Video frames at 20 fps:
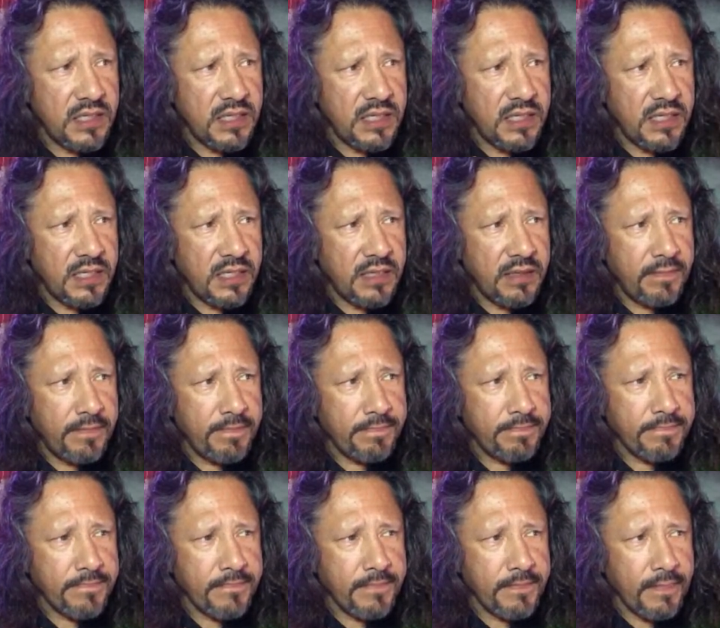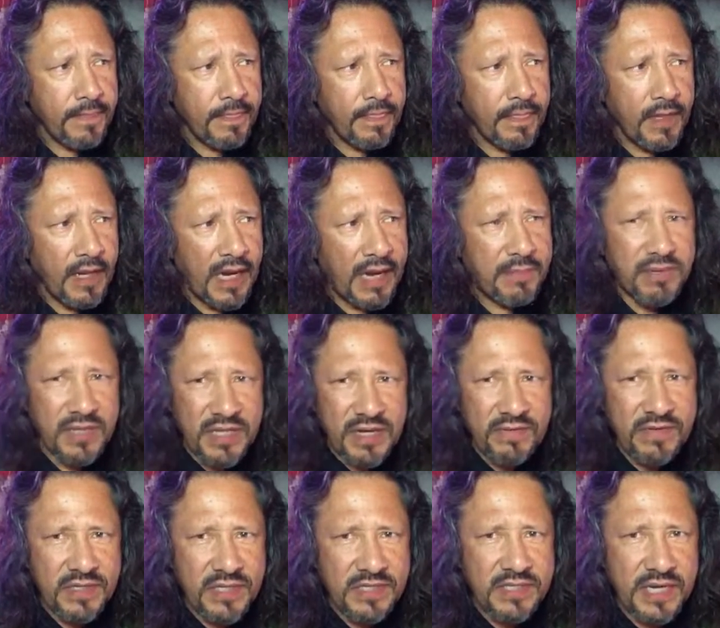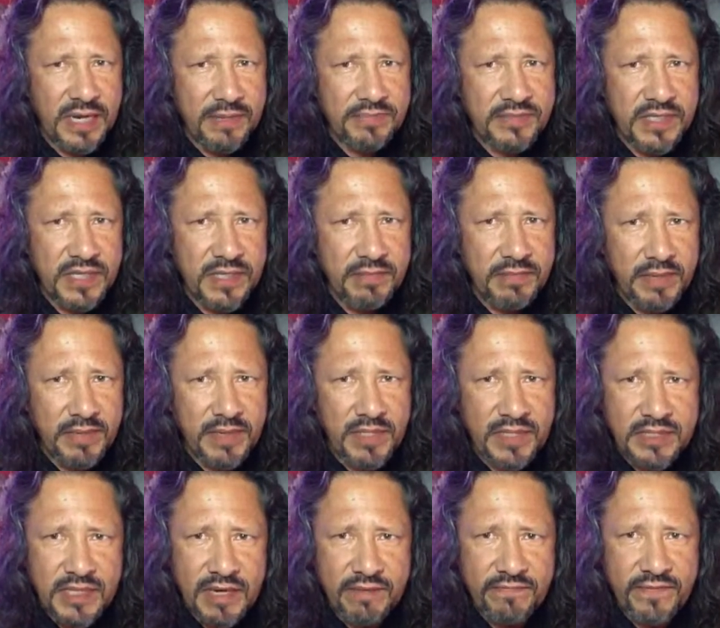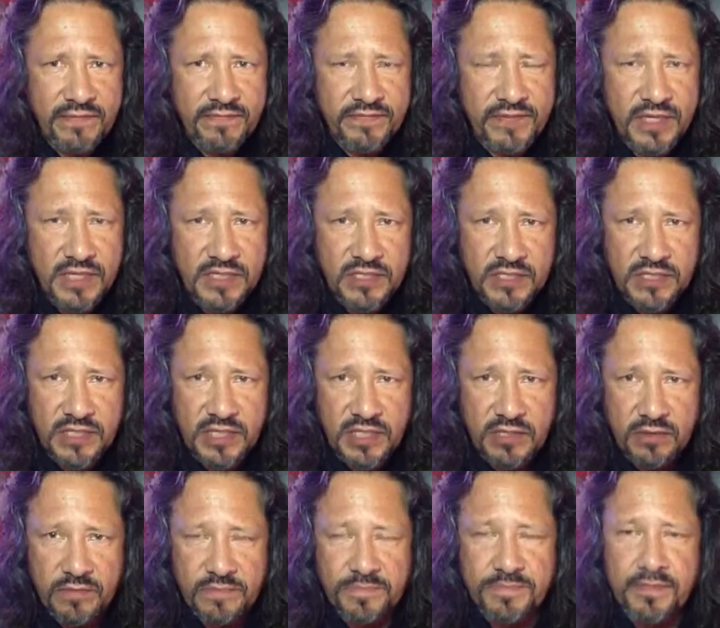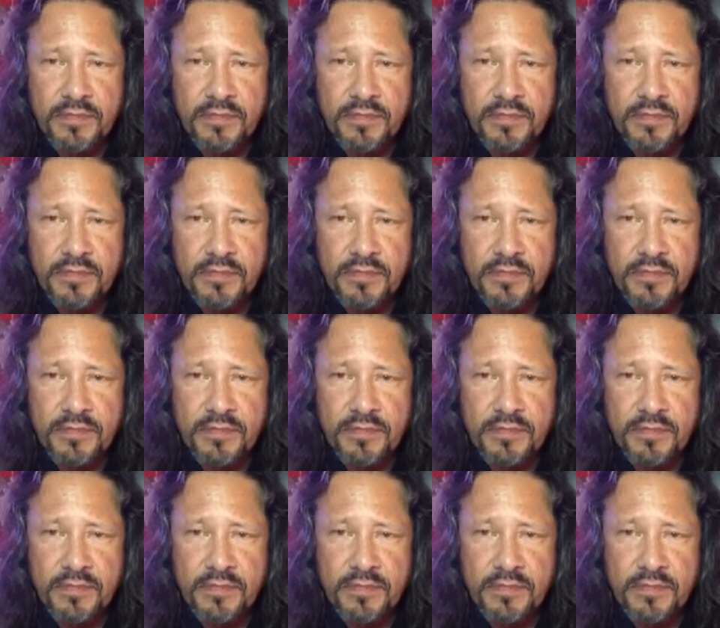I believe, in the top 10, maybe the top 15 still.